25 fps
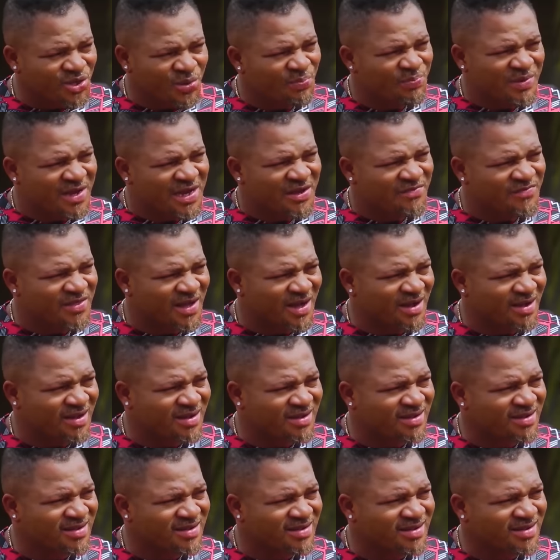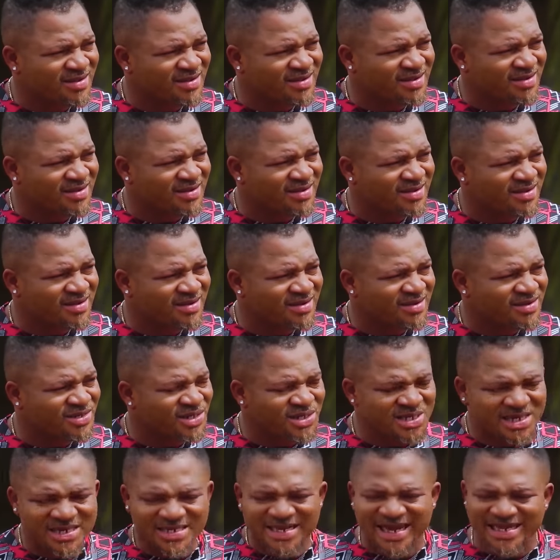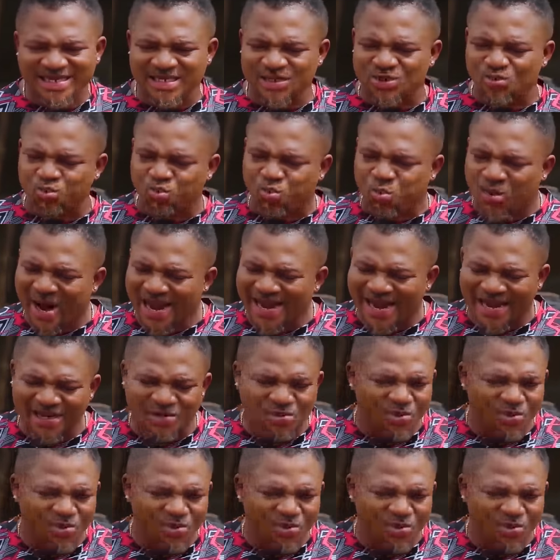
You believe that? You see, that is why